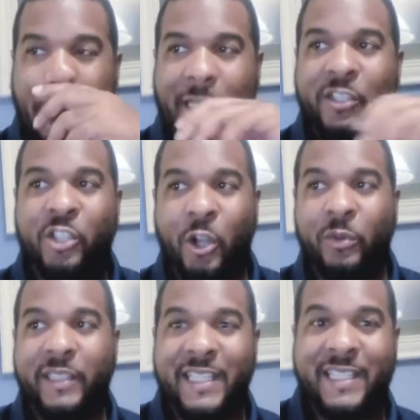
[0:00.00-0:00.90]

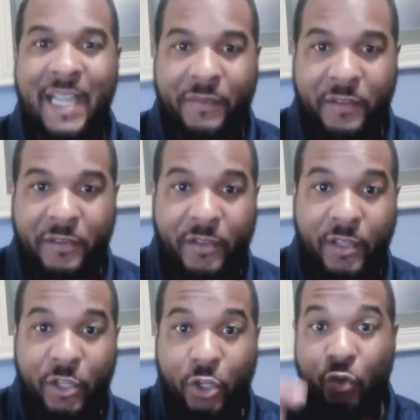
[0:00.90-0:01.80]
So the 7th
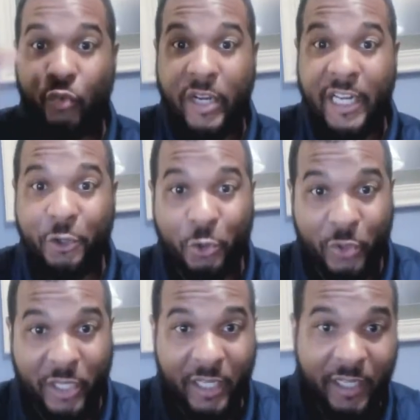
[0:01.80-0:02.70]

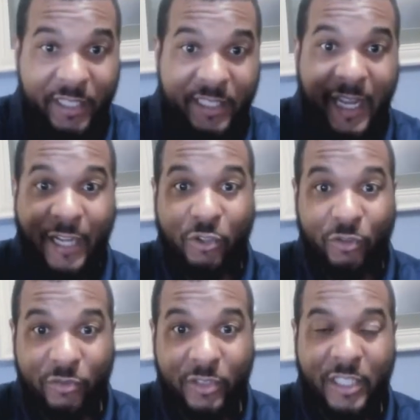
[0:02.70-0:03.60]
renewed
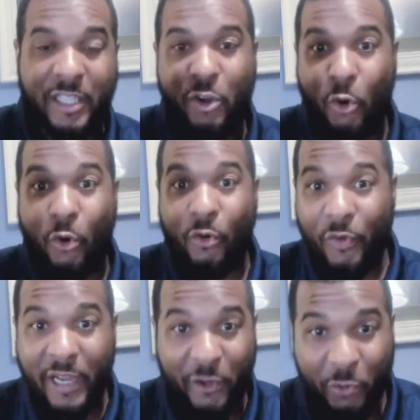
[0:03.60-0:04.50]
cycle or
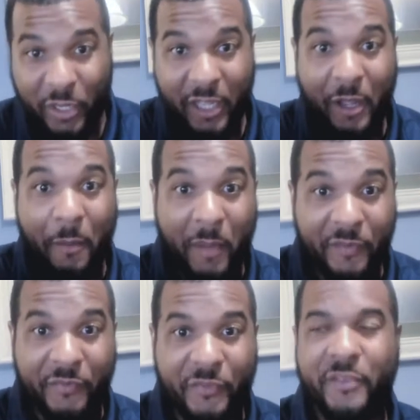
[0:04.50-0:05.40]
renewed
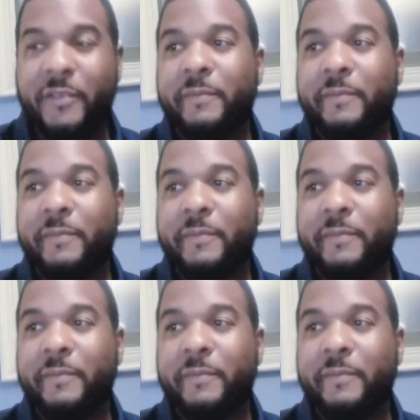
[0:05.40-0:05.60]
month.